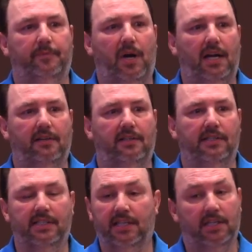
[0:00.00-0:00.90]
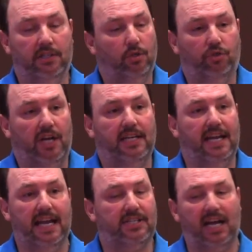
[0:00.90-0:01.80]
Right? You say
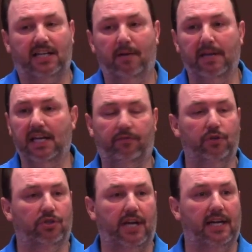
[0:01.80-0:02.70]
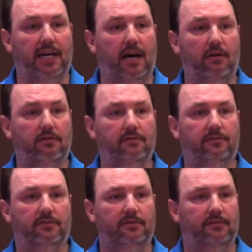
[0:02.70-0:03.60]
yes, I come If you say no,
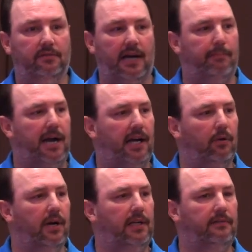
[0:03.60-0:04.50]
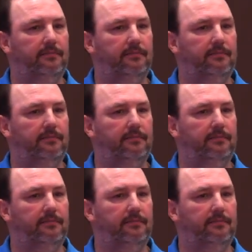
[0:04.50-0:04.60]
back away.